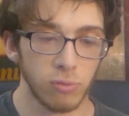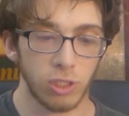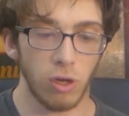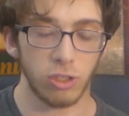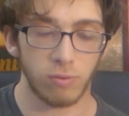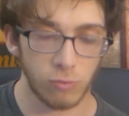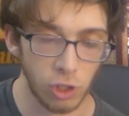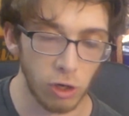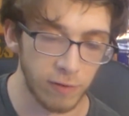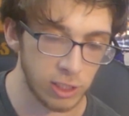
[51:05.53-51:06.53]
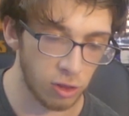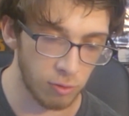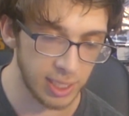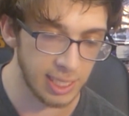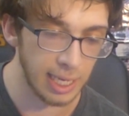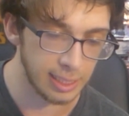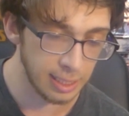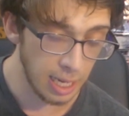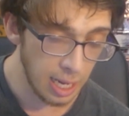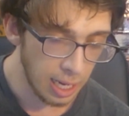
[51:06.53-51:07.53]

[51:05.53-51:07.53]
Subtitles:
So Djokovic in 3 sets.